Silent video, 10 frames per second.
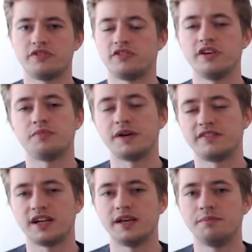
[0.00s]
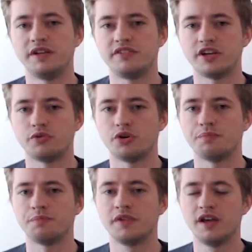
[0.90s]
is basically a meeting
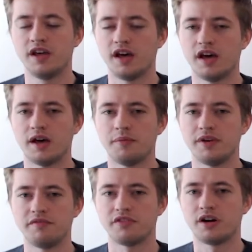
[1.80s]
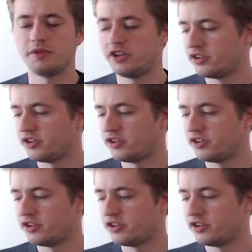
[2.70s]
room environment.